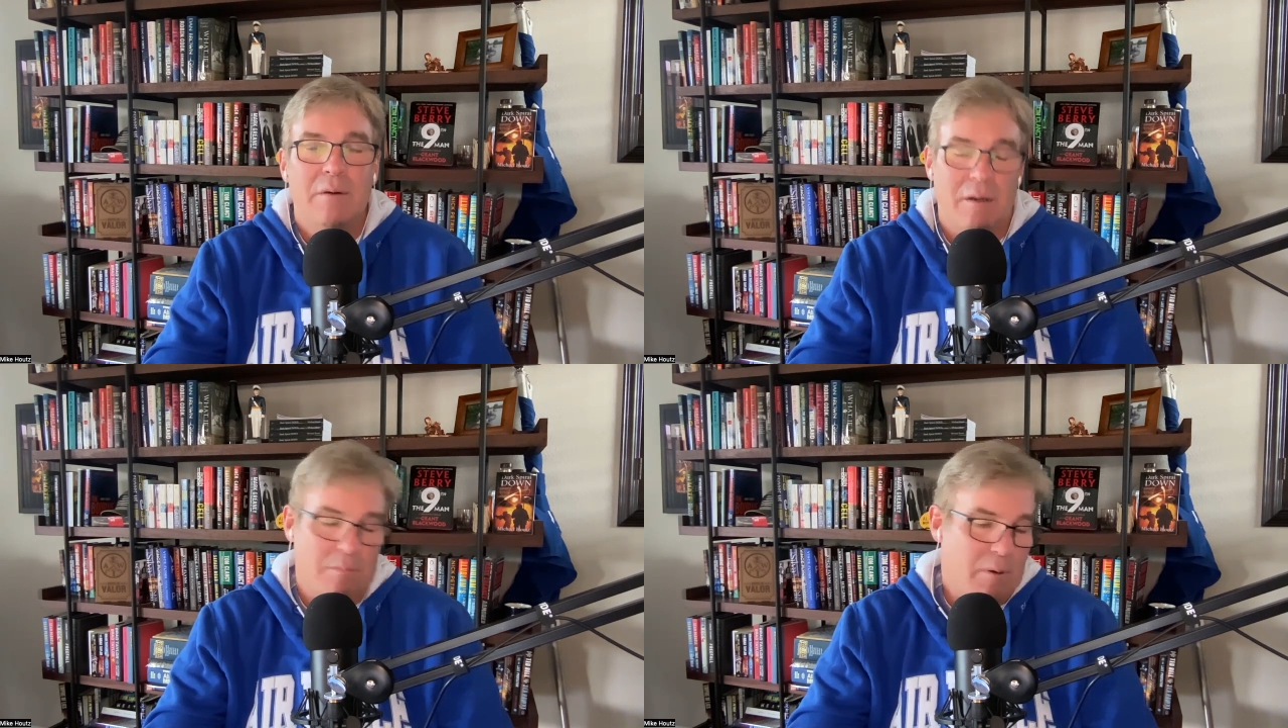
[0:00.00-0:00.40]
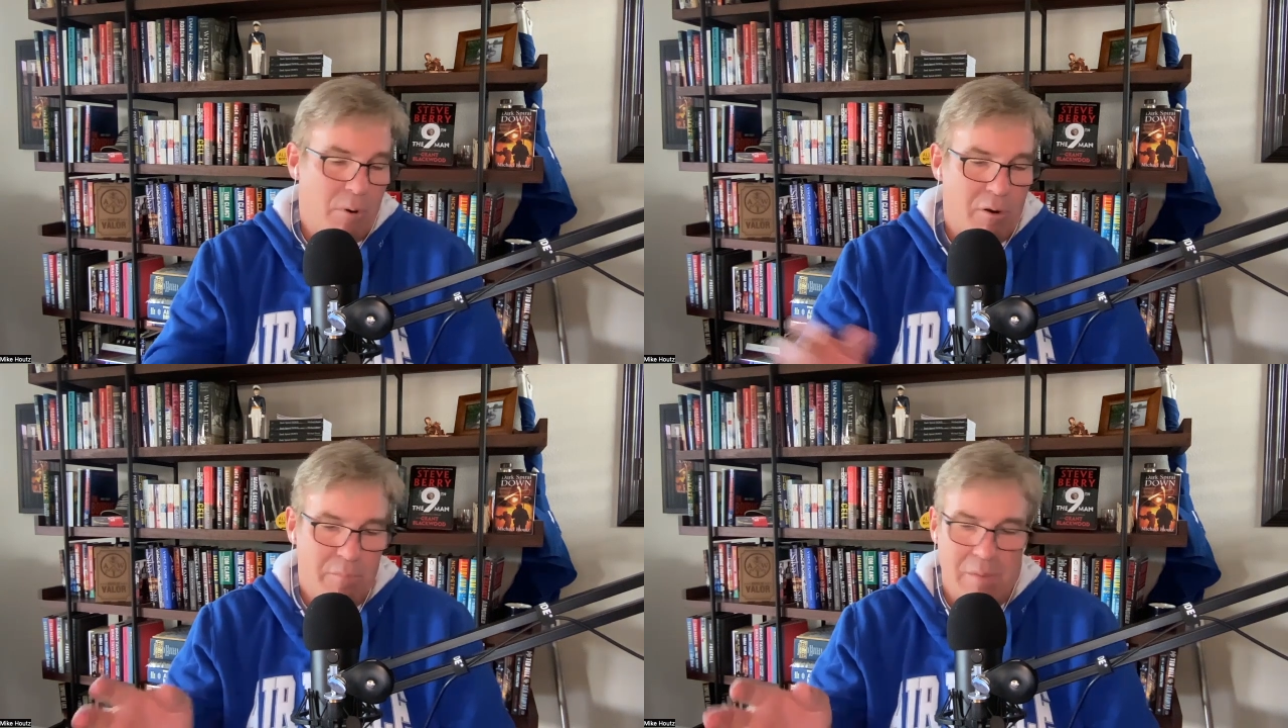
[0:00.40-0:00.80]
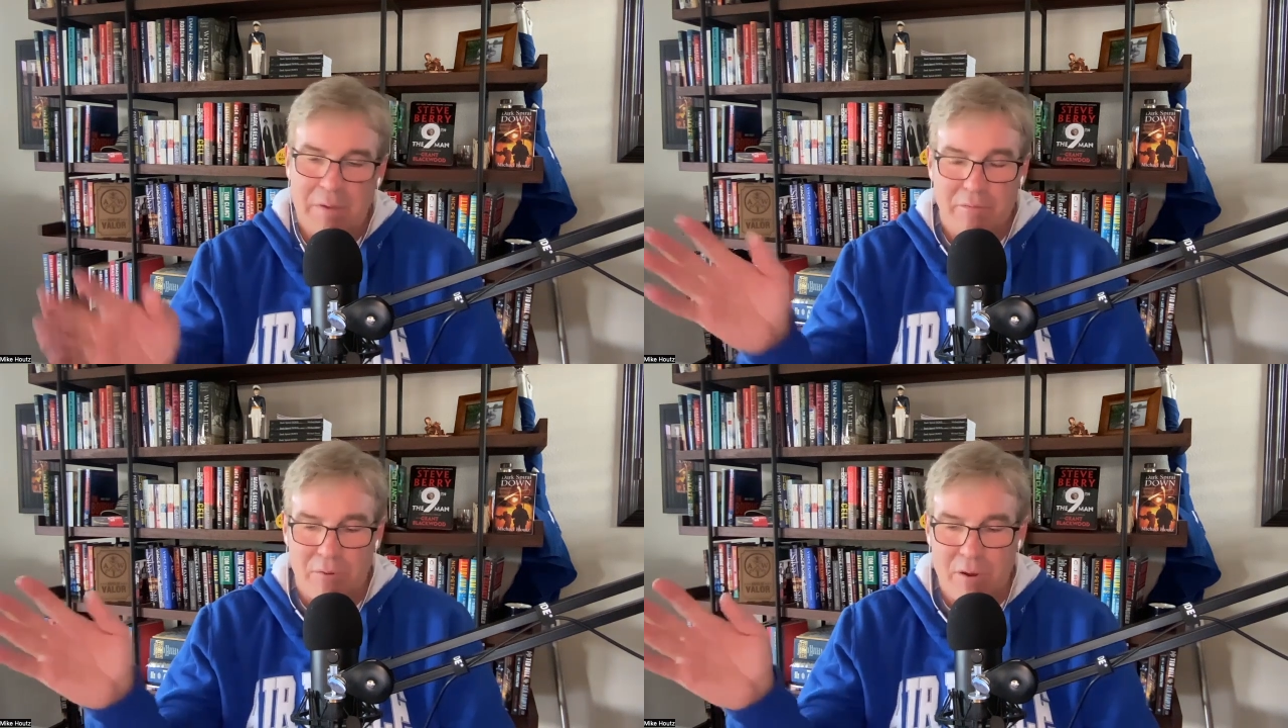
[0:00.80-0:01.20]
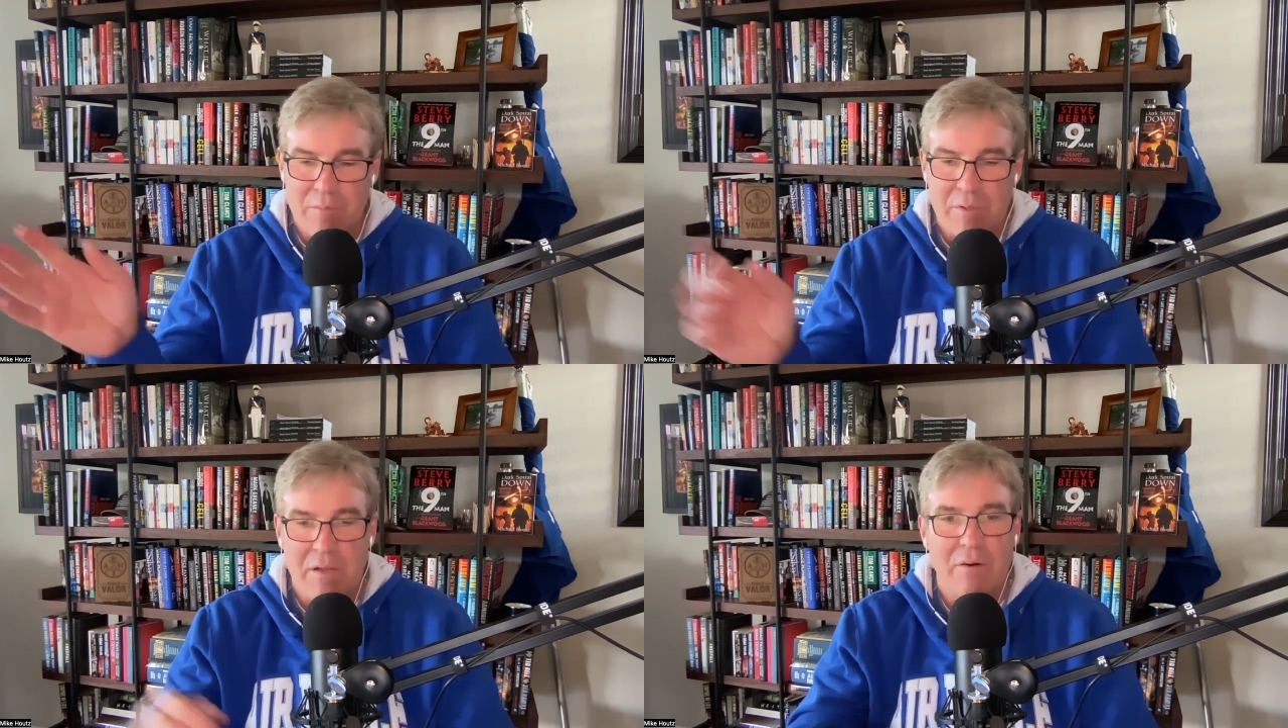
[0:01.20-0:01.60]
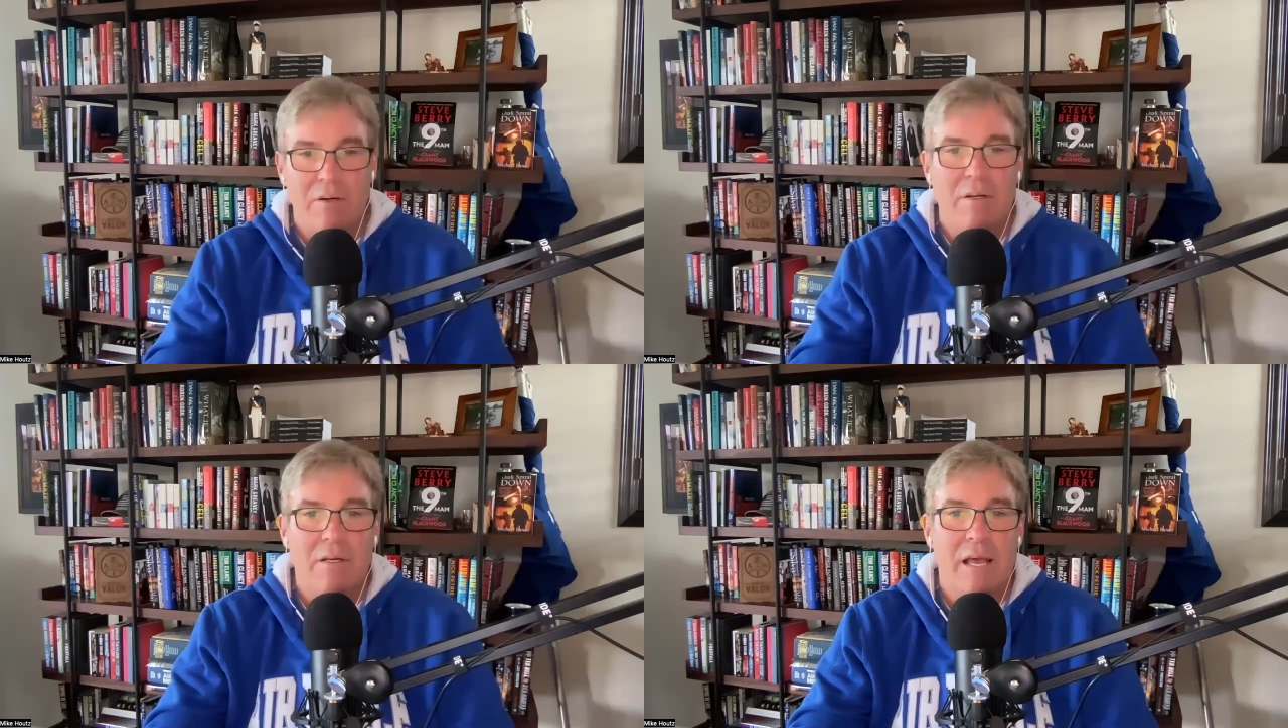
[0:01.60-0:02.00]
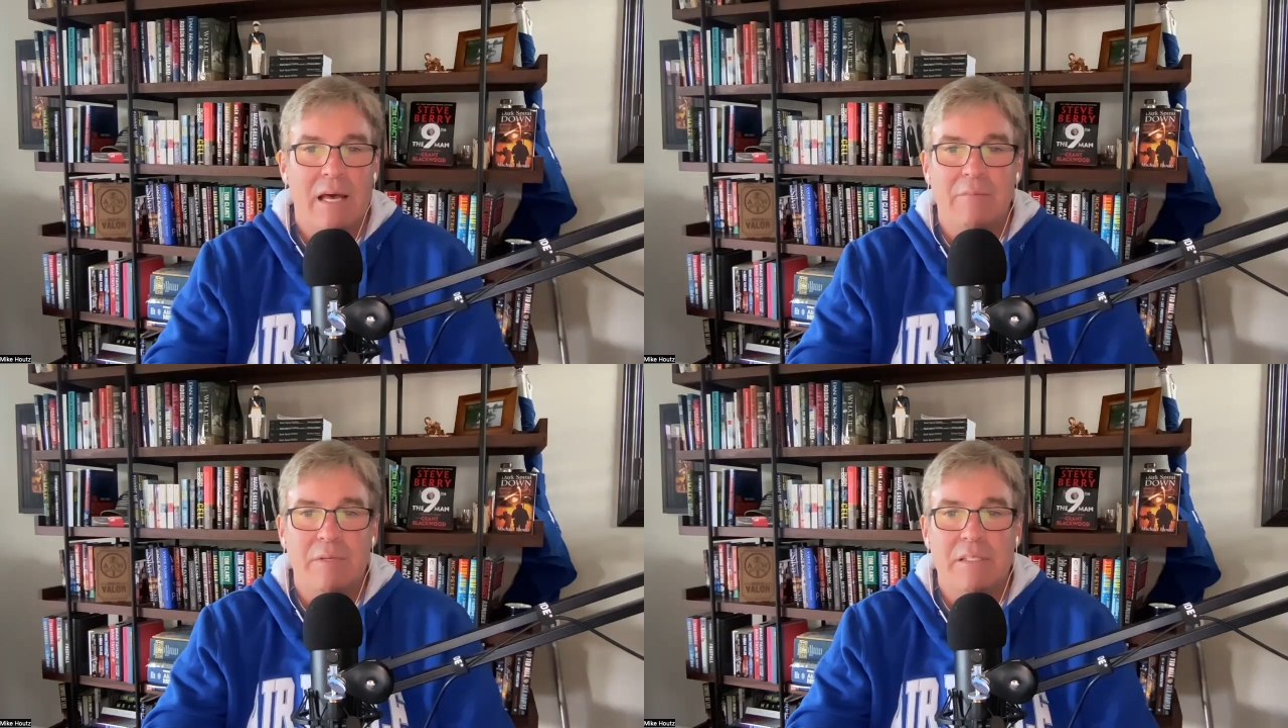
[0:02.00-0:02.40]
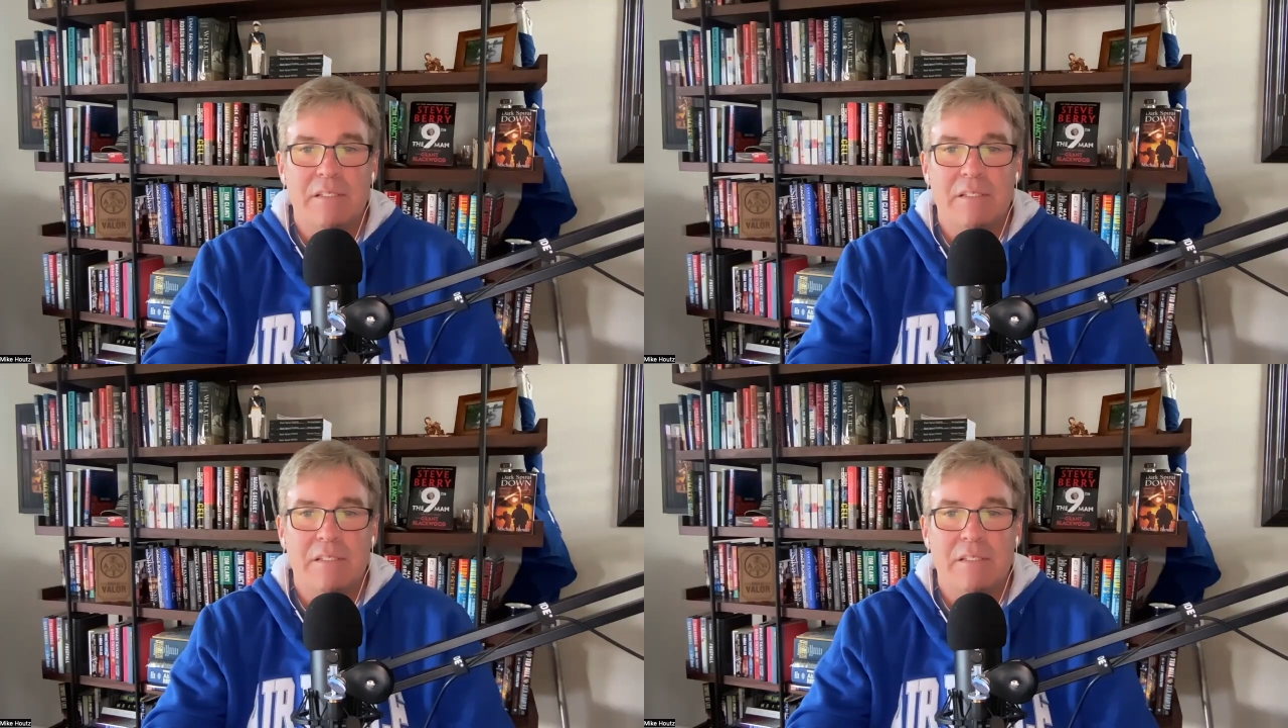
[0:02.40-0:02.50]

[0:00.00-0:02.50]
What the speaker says: apart maybe from the other academies,